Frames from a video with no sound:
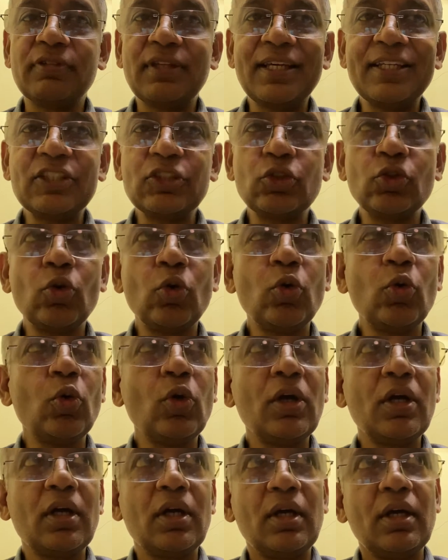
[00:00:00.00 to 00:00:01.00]
There is no
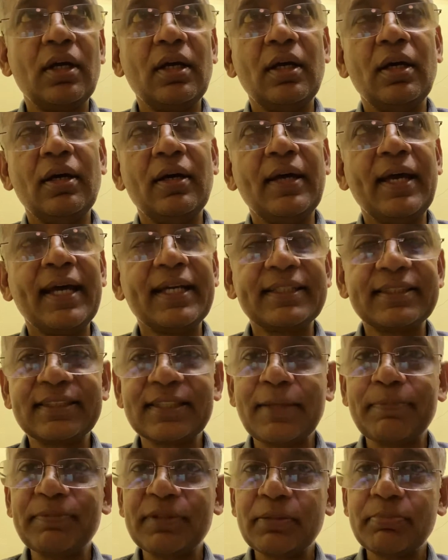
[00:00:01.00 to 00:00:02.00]

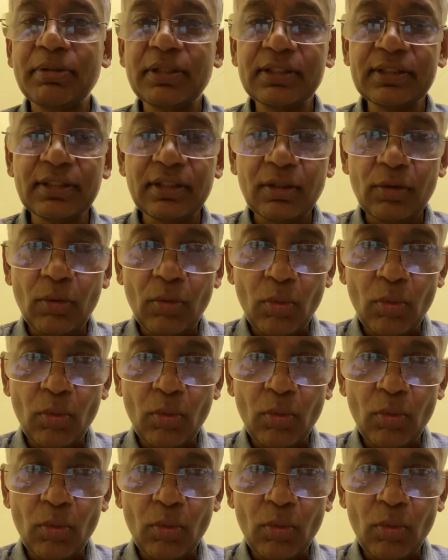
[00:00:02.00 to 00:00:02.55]
acceptable